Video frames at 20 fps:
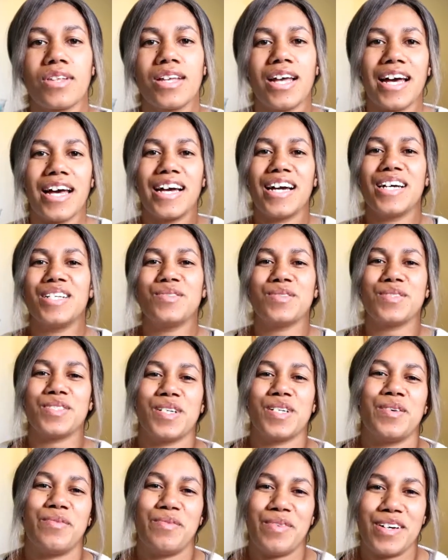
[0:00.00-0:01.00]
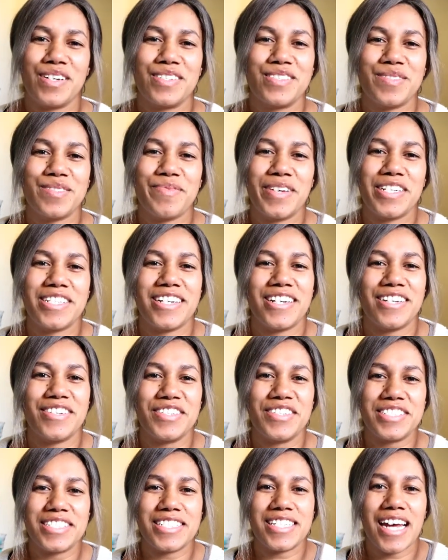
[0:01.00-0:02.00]
Hey guys, what's up? Welcome to my channel,
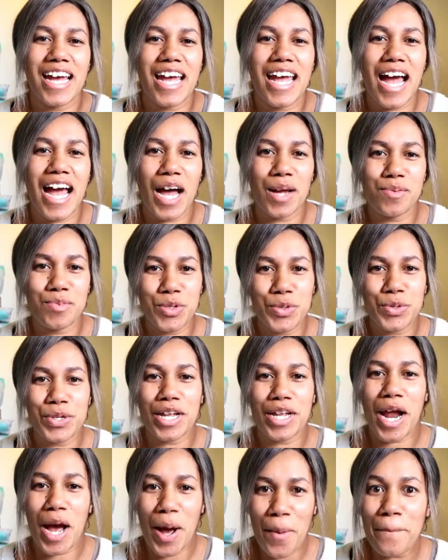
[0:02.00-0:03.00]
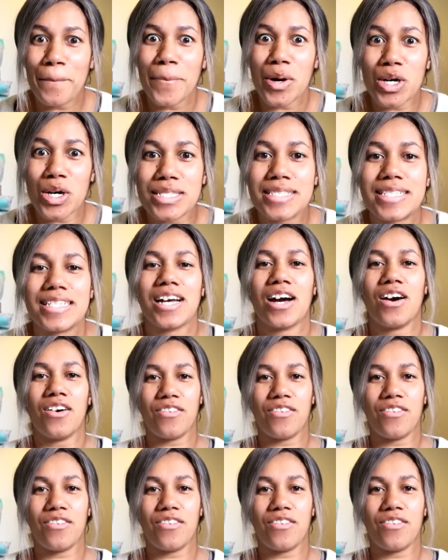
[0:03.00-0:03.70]
and today I'm doing an unboxing